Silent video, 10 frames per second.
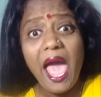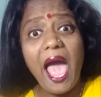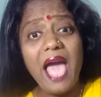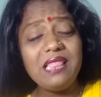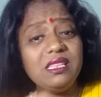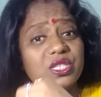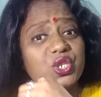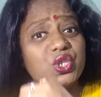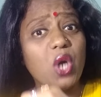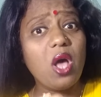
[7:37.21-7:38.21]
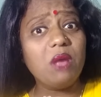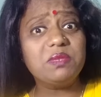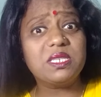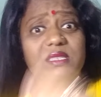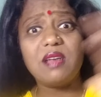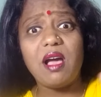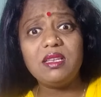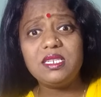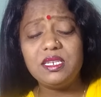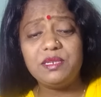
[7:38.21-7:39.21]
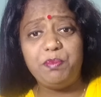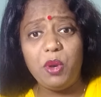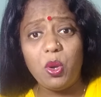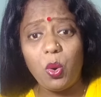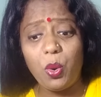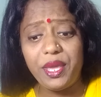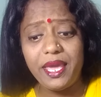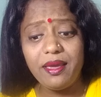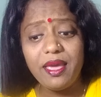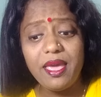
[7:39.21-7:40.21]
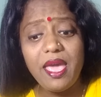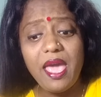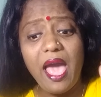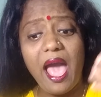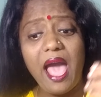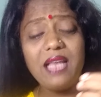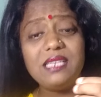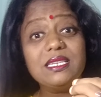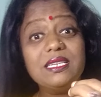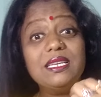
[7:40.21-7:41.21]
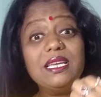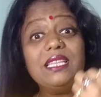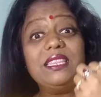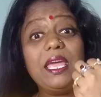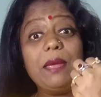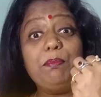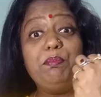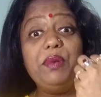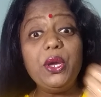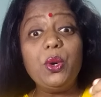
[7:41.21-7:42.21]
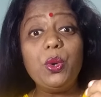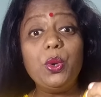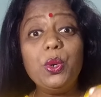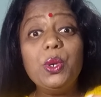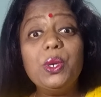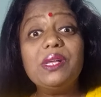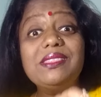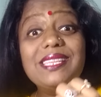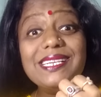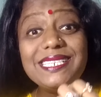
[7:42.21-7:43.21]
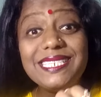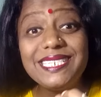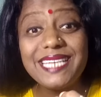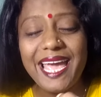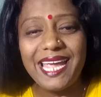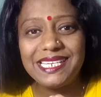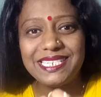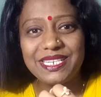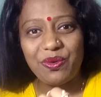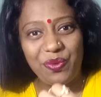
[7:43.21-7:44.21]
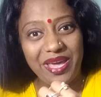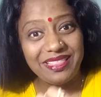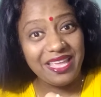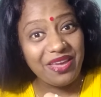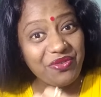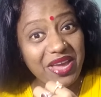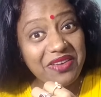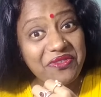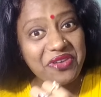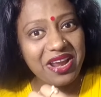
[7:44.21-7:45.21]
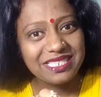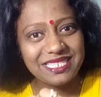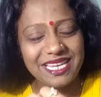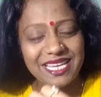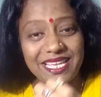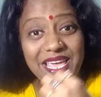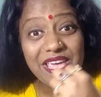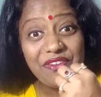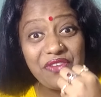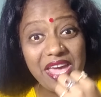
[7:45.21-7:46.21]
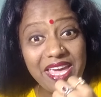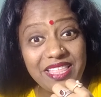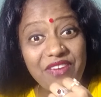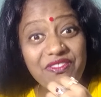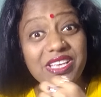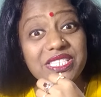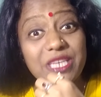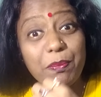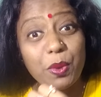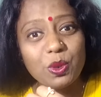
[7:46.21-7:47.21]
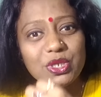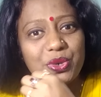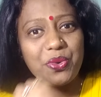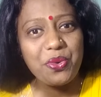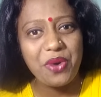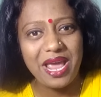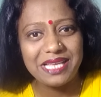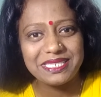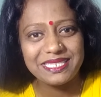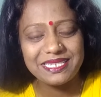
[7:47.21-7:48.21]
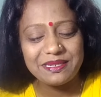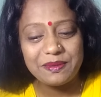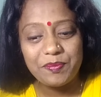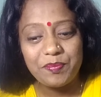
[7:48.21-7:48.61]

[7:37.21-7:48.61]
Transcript: And the storm started blowing and they blew the tent where they were resting, where they were supposed to rest.